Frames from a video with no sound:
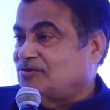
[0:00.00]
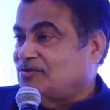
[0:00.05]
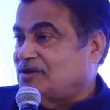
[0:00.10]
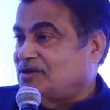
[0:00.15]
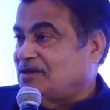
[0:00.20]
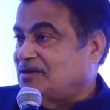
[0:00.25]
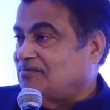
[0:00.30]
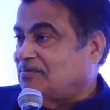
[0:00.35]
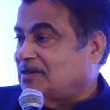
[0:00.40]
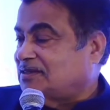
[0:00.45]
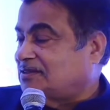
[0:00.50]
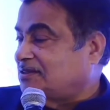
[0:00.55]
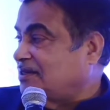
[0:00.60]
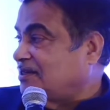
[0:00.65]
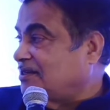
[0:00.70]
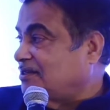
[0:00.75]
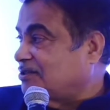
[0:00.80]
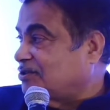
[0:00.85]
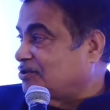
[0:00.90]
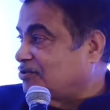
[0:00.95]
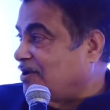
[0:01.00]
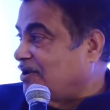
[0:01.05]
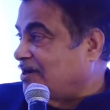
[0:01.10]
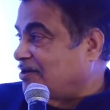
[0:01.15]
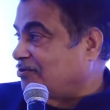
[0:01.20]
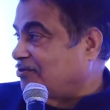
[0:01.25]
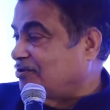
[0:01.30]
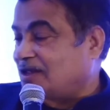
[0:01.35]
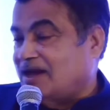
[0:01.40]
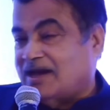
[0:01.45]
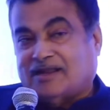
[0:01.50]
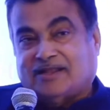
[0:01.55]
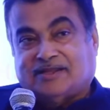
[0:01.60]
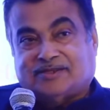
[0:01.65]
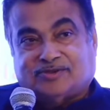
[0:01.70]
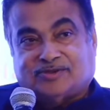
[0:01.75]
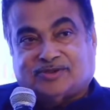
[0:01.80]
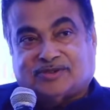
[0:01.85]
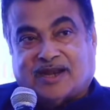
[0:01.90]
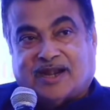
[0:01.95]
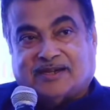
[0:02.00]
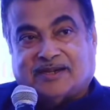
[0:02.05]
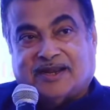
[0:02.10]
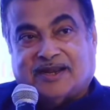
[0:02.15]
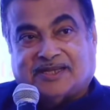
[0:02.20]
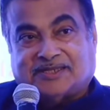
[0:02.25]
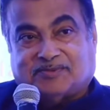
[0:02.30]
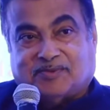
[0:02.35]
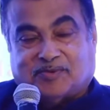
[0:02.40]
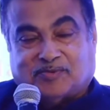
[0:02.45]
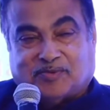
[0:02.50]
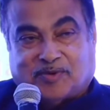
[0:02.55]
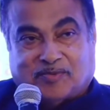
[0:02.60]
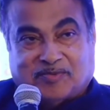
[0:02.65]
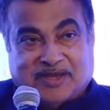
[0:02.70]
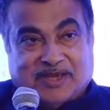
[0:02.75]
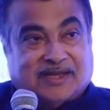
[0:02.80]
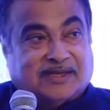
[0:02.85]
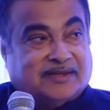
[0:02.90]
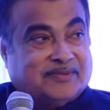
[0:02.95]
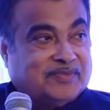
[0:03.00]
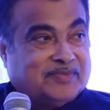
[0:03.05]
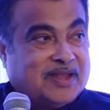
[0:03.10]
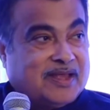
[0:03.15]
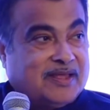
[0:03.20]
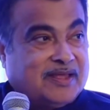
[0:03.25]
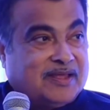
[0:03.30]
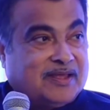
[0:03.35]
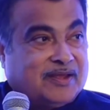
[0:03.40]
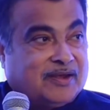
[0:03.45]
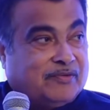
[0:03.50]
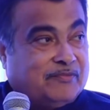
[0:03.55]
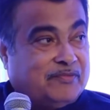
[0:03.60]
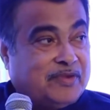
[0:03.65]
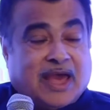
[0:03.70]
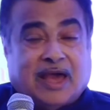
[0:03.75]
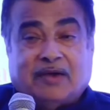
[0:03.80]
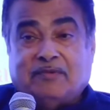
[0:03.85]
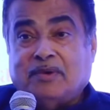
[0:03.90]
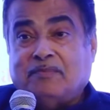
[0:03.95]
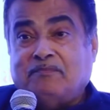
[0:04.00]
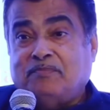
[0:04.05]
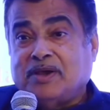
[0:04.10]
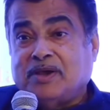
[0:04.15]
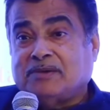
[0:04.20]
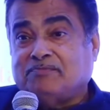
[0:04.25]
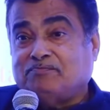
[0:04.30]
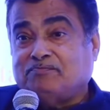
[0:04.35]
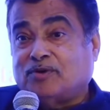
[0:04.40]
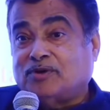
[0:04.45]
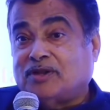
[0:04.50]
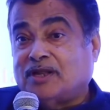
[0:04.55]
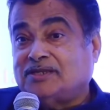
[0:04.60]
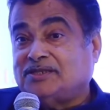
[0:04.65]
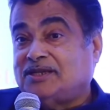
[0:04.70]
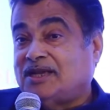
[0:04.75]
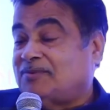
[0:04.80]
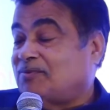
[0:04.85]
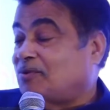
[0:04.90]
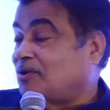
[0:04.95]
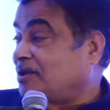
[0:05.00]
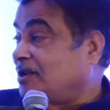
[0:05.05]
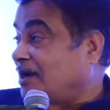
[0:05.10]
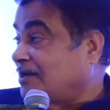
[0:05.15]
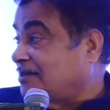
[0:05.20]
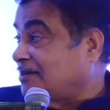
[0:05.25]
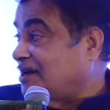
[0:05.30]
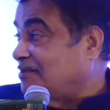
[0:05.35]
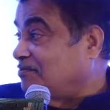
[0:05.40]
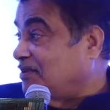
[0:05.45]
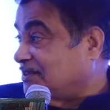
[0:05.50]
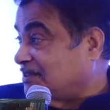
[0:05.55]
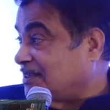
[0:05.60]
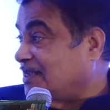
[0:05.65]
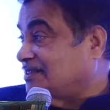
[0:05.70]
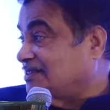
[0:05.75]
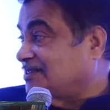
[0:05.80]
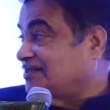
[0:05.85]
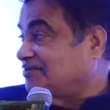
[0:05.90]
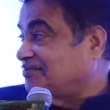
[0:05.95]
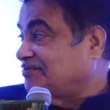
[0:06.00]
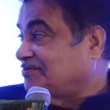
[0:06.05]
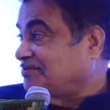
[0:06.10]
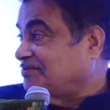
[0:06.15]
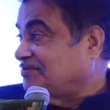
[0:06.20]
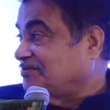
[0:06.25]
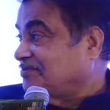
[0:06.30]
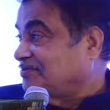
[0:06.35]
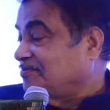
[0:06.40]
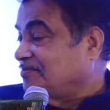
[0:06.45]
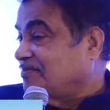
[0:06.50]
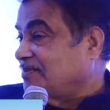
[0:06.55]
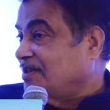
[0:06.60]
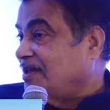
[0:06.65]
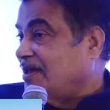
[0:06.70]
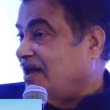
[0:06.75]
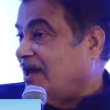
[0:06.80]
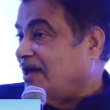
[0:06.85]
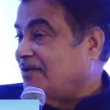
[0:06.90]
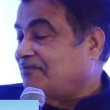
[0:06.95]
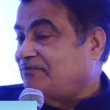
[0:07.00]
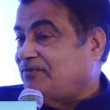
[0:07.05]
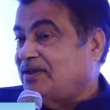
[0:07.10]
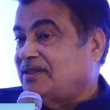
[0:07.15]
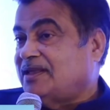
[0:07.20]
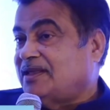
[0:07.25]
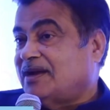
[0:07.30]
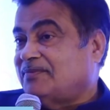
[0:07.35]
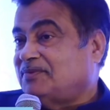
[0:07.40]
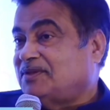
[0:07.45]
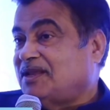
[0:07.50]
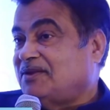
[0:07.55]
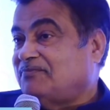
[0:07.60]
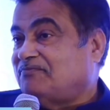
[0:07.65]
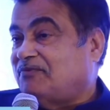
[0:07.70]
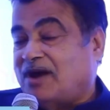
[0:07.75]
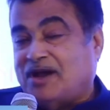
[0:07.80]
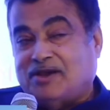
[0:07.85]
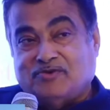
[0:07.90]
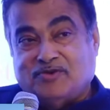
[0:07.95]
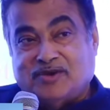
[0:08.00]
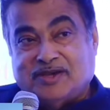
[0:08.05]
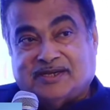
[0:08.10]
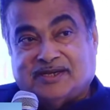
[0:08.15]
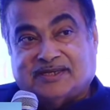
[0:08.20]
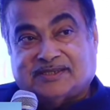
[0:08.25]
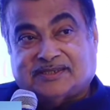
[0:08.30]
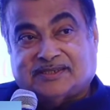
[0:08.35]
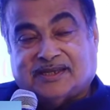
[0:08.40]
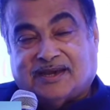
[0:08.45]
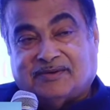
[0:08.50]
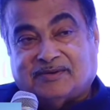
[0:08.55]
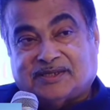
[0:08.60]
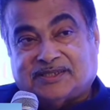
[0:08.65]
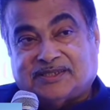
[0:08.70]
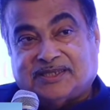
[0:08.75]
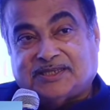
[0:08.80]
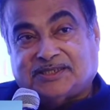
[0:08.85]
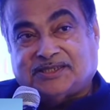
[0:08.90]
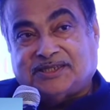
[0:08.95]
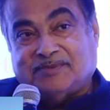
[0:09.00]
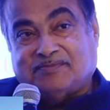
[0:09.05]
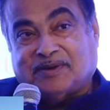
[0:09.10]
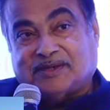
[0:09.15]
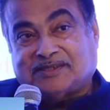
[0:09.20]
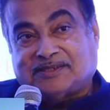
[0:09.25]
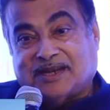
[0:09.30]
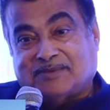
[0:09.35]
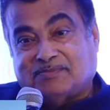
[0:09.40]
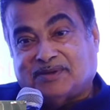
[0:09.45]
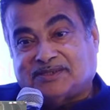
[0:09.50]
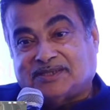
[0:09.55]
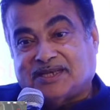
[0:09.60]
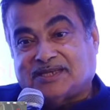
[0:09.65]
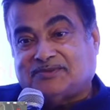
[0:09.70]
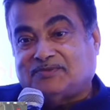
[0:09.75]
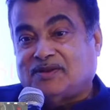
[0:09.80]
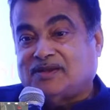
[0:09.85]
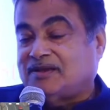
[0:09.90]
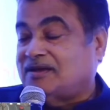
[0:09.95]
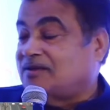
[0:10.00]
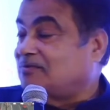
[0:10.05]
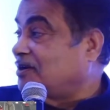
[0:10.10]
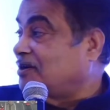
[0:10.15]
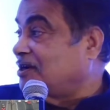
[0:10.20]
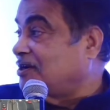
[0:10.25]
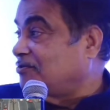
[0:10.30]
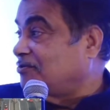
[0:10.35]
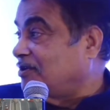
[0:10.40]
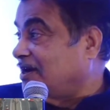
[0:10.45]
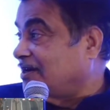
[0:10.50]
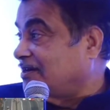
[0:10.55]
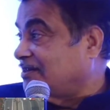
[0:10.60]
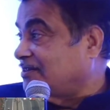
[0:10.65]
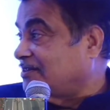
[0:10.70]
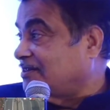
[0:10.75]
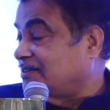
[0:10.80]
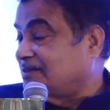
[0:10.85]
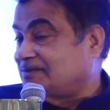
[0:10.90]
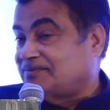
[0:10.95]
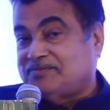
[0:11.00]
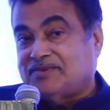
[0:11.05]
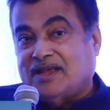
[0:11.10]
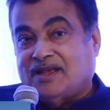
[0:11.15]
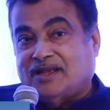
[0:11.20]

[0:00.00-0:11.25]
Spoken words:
Suzuki, Mercedes, Toyota, they are also started export from here. We have a big potential for electric buses. I feel that within 5 years, our 60% buses will convert into electricity.